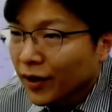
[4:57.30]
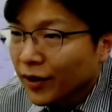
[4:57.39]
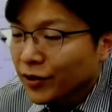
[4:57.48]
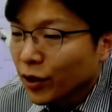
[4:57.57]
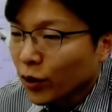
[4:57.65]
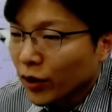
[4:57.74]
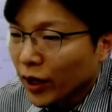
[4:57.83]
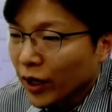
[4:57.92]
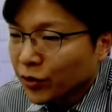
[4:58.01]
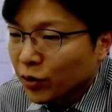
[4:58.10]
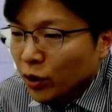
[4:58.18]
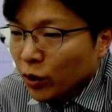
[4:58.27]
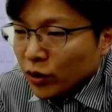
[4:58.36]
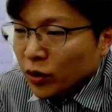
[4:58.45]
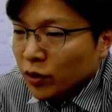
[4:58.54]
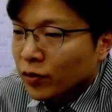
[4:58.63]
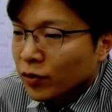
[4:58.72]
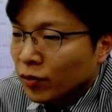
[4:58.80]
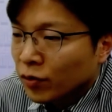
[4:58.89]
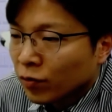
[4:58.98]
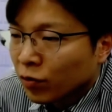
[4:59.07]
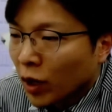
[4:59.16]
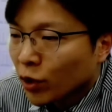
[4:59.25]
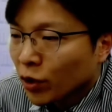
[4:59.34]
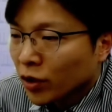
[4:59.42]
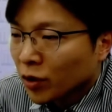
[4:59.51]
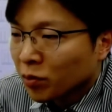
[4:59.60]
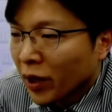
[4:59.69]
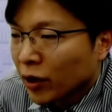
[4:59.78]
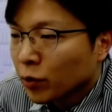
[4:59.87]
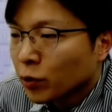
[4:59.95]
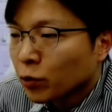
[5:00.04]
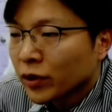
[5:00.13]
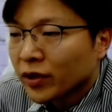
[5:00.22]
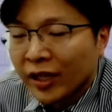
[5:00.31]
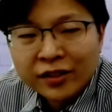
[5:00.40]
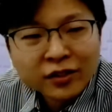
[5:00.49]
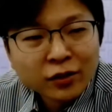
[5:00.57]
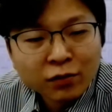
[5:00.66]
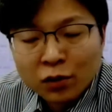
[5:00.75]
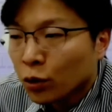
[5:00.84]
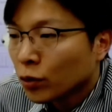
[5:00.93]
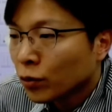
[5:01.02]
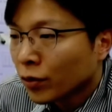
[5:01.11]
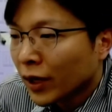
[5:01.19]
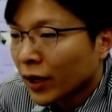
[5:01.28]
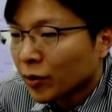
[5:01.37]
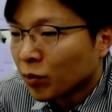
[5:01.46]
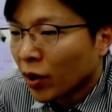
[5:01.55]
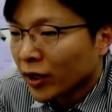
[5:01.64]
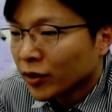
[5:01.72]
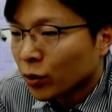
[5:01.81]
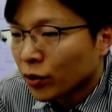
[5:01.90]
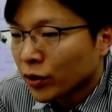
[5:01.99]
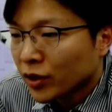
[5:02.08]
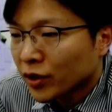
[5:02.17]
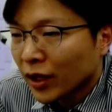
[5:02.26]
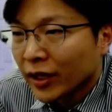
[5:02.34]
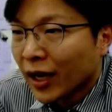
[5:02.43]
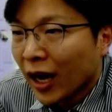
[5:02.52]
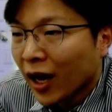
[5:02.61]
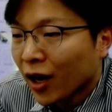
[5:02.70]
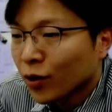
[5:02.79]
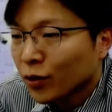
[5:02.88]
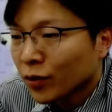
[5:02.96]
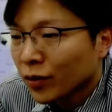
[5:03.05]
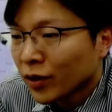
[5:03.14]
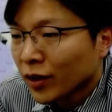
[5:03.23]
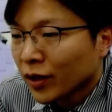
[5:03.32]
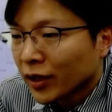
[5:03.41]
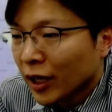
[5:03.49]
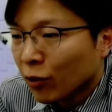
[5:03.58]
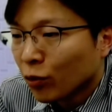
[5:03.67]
So is Newton framework compatible with TensorFlow and PyTorch? And how can we